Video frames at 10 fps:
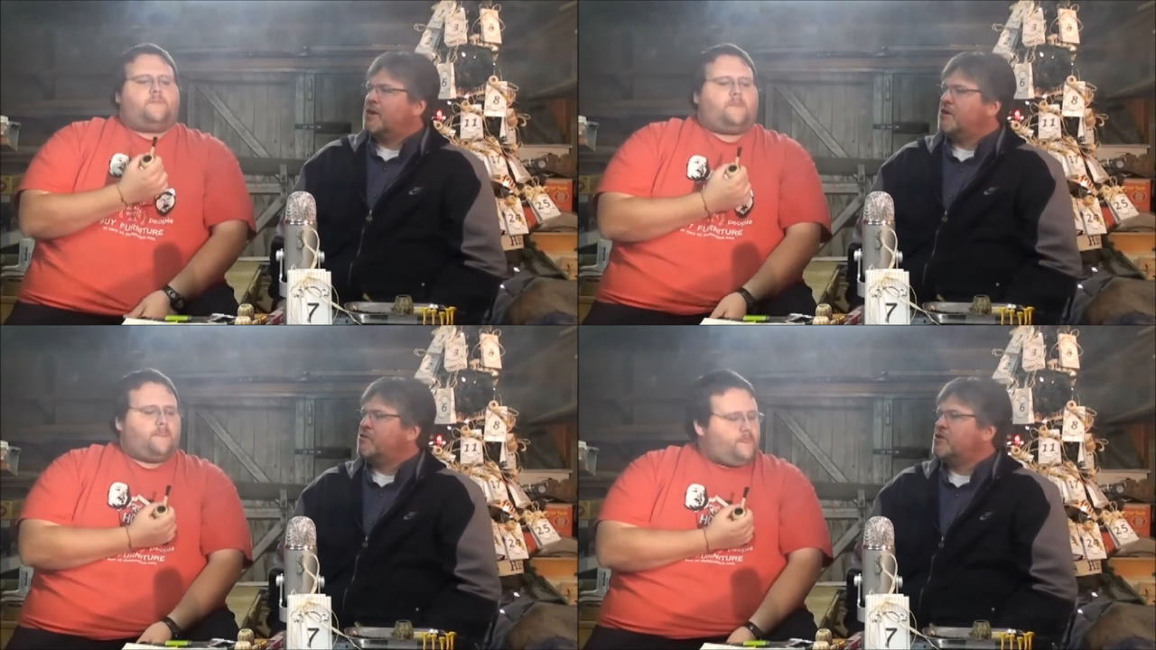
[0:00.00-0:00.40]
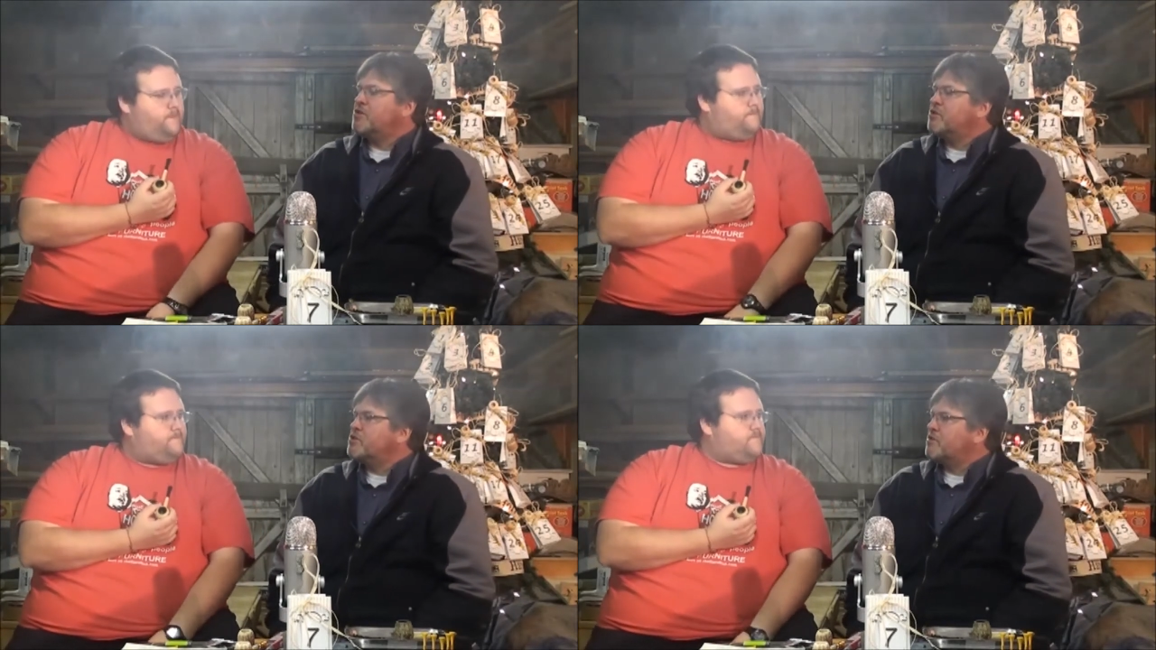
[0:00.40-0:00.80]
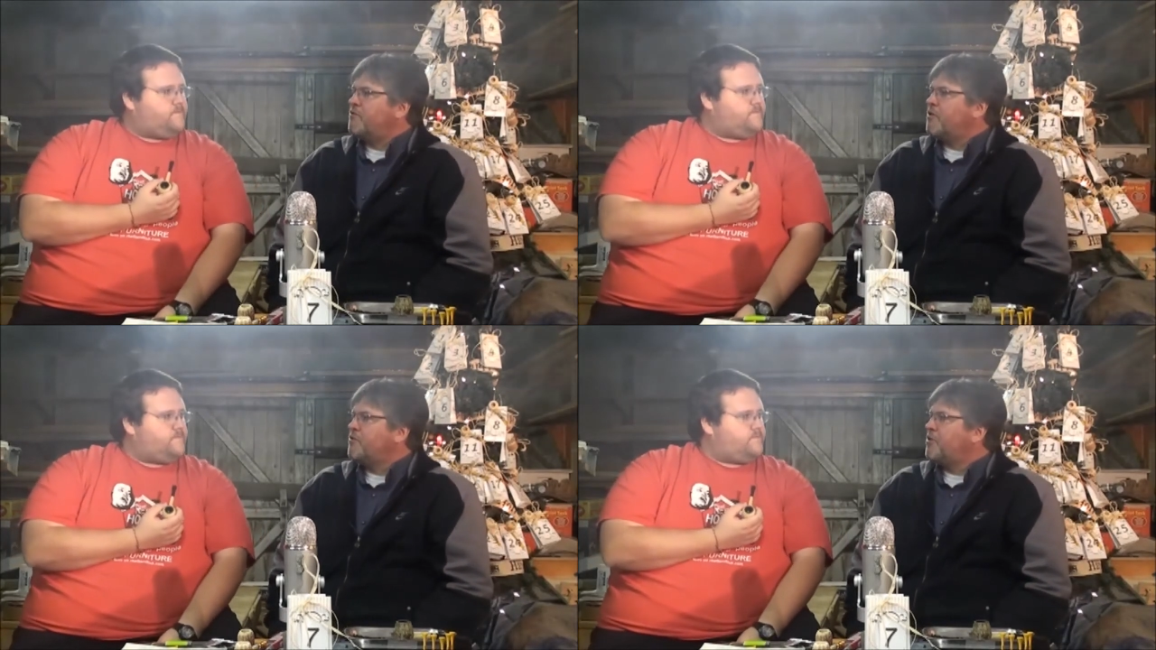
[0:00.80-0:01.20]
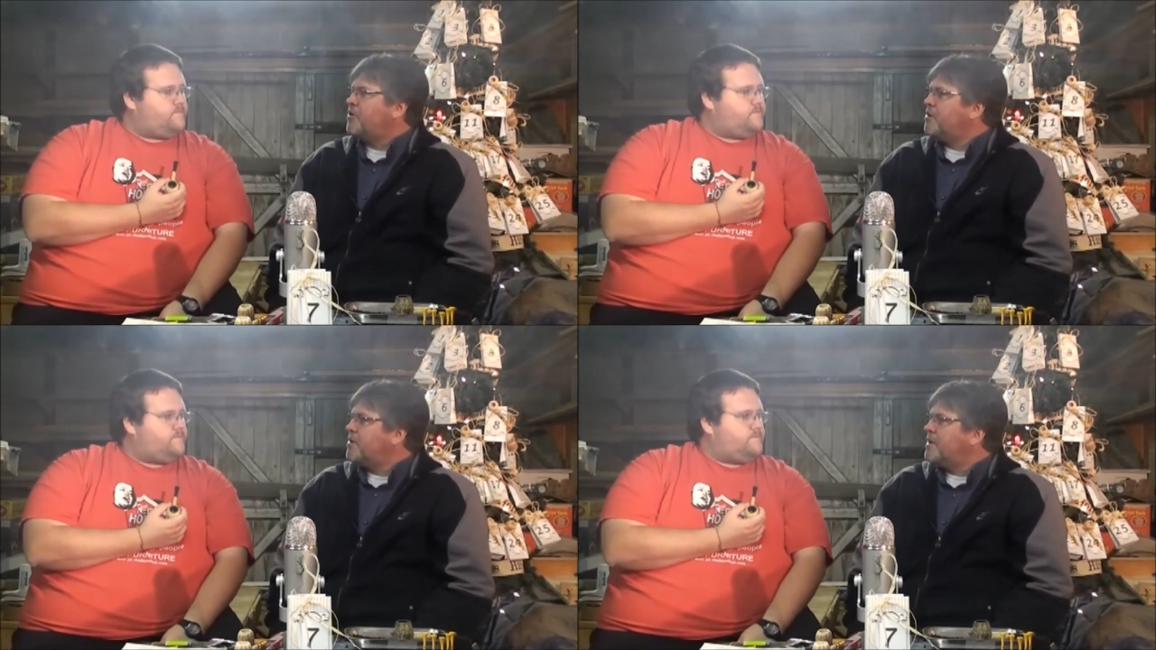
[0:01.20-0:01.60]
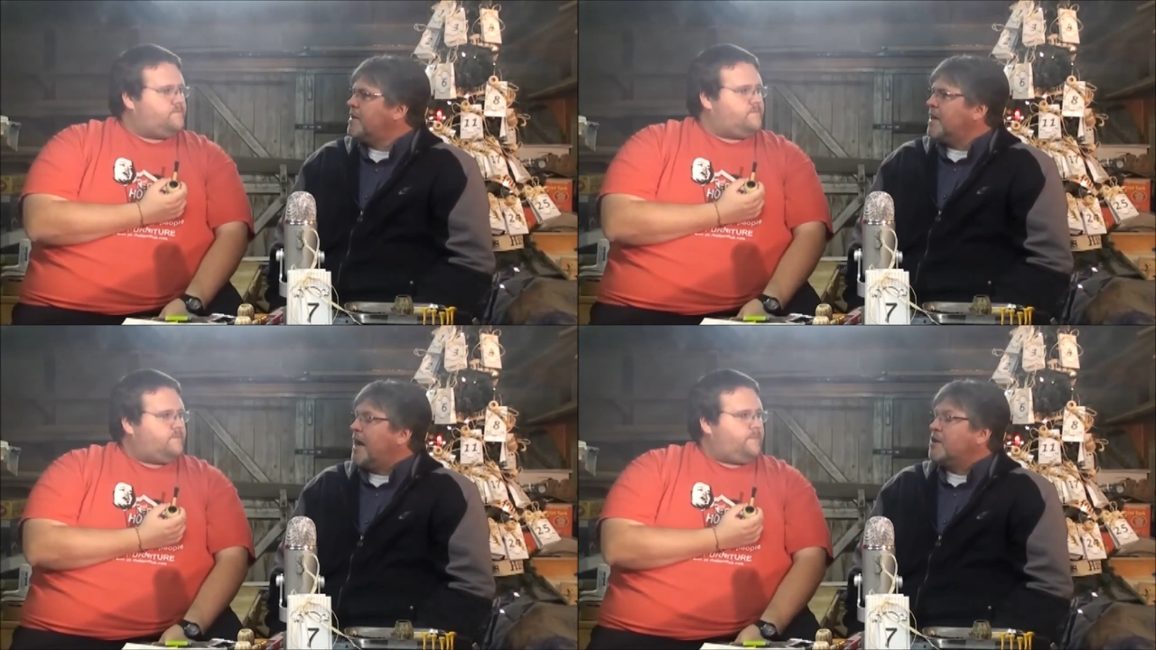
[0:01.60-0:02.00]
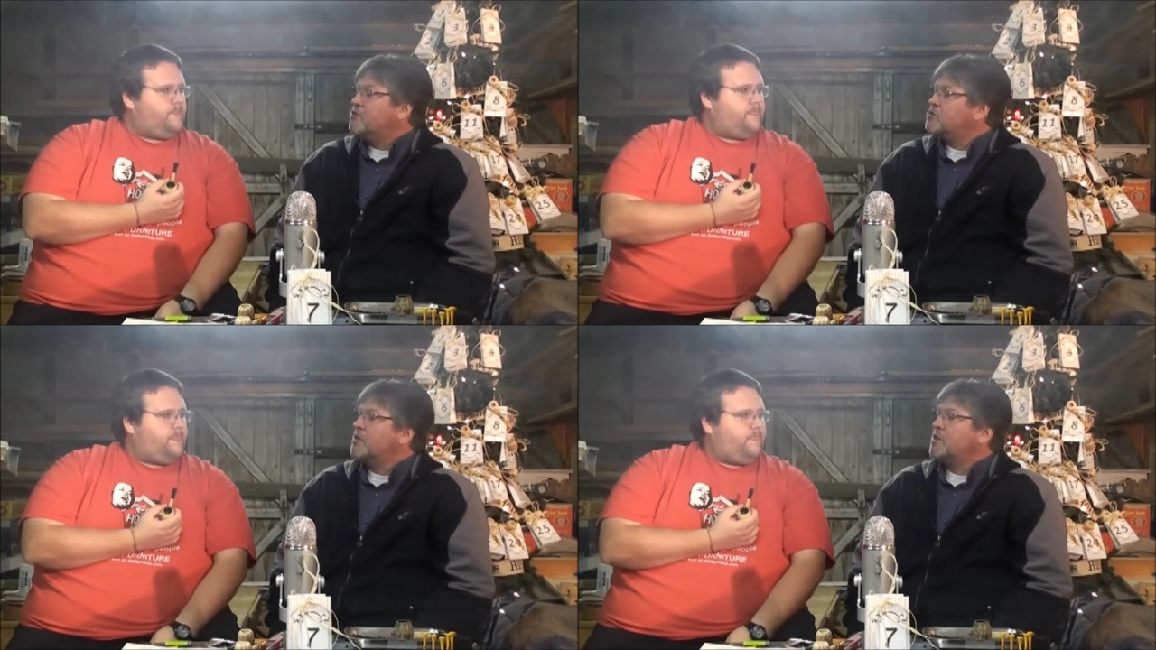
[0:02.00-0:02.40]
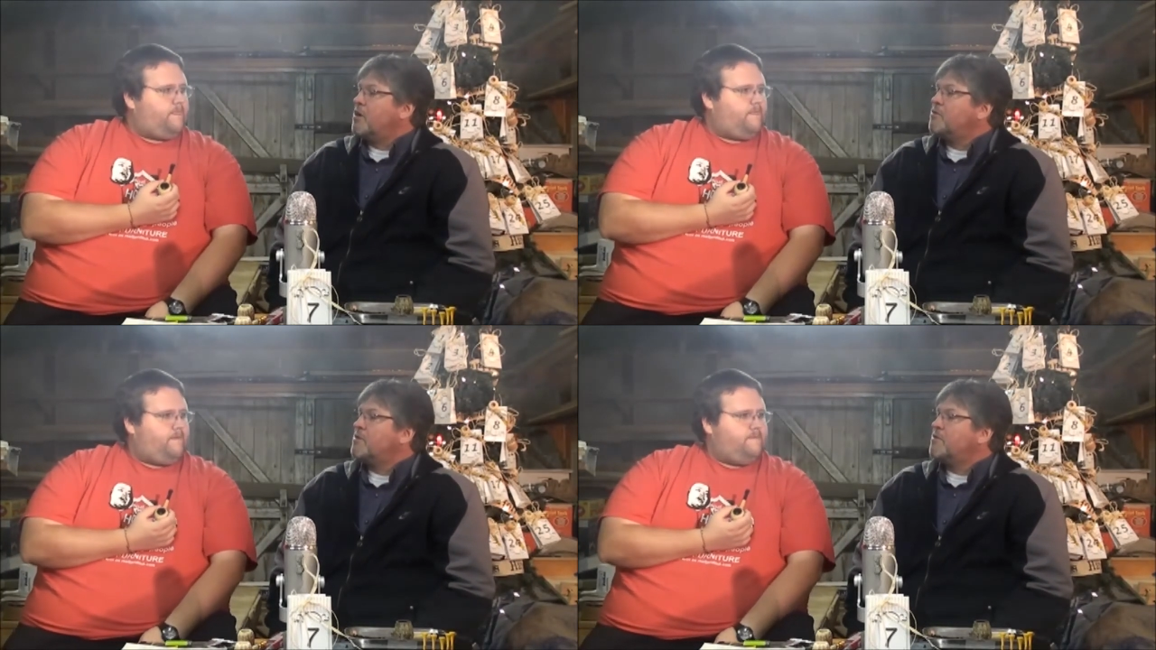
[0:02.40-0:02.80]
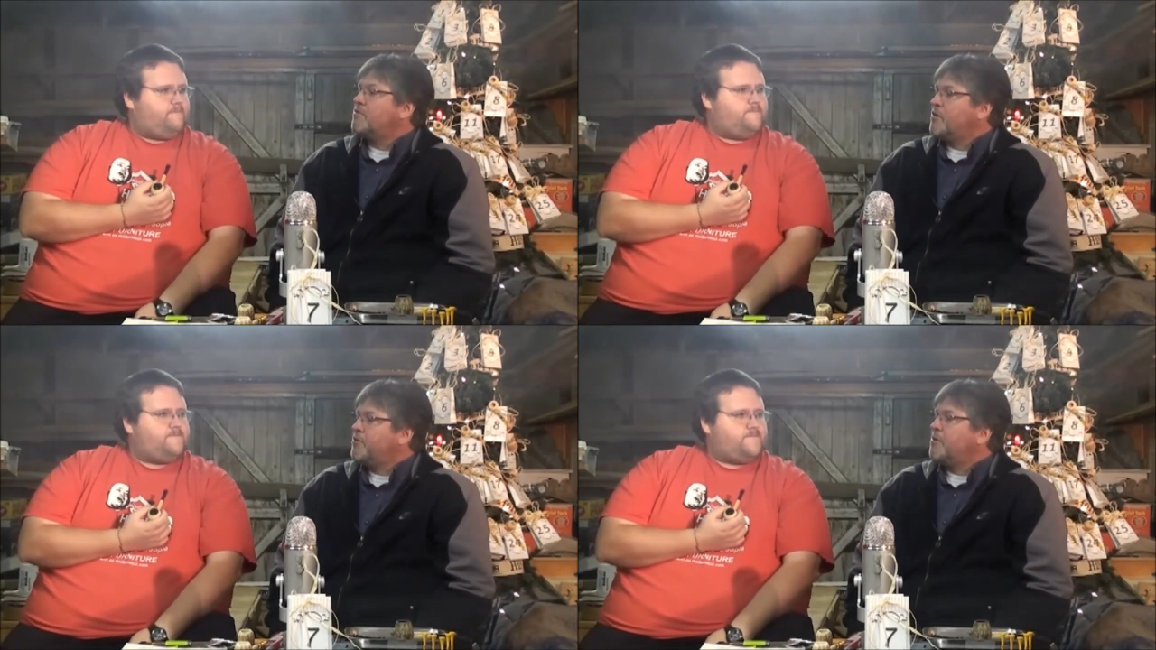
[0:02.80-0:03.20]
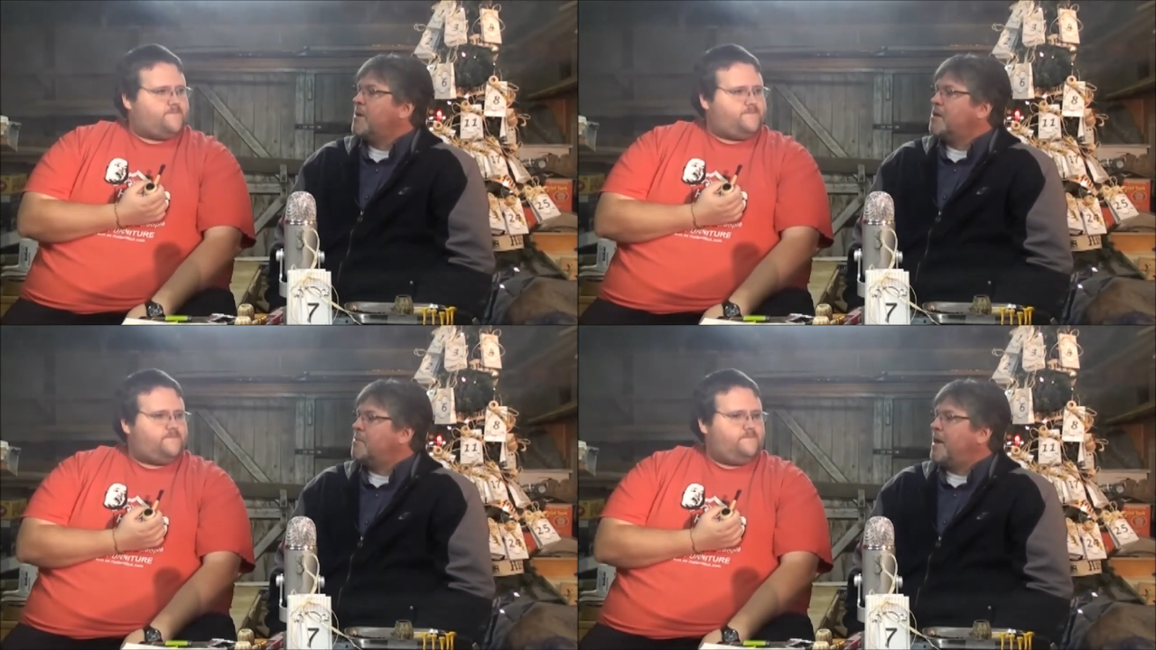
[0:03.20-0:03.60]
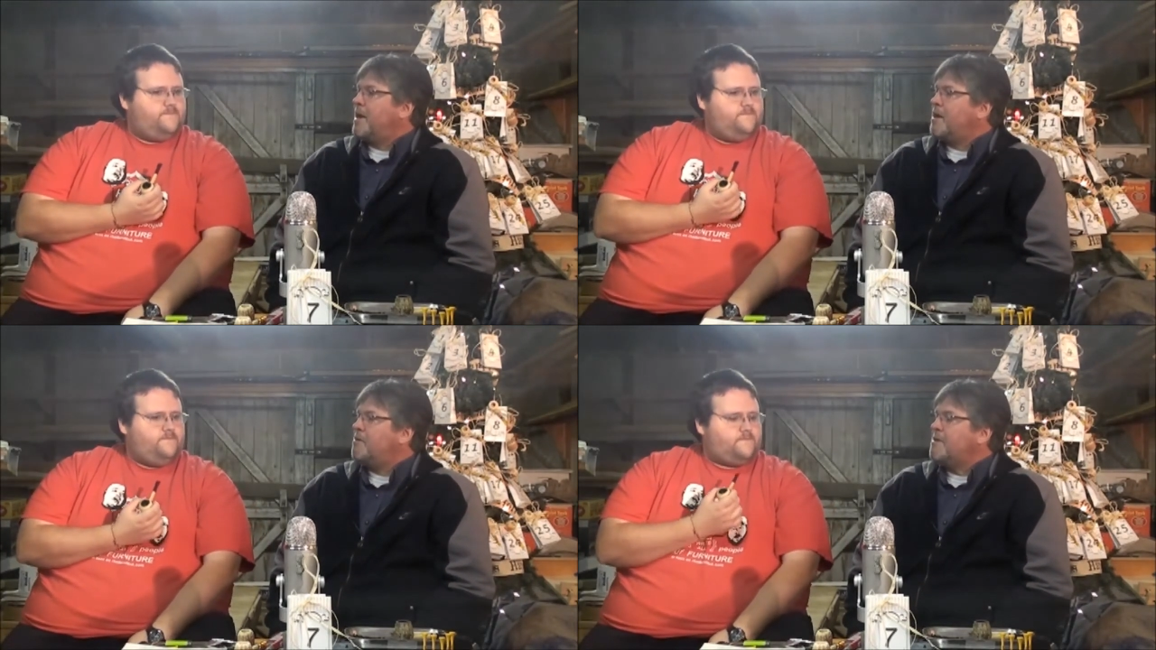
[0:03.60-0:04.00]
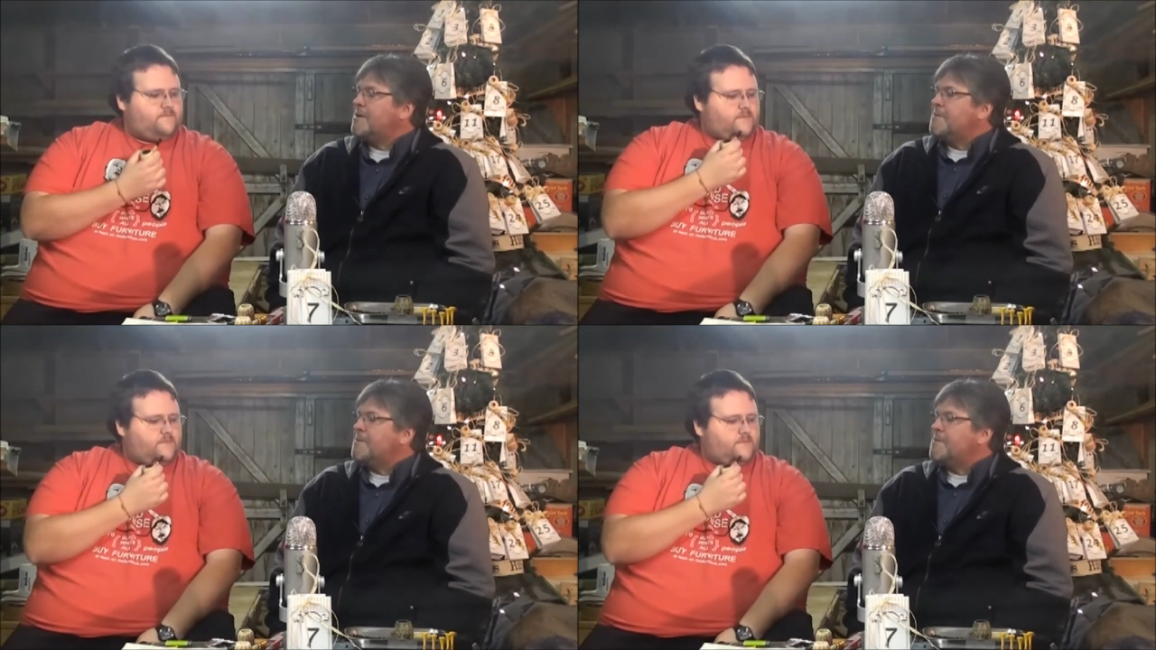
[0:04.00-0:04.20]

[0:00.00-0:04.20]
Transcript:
Speaker 1: you know, do you use a filter? I usually don't filter my tobacco,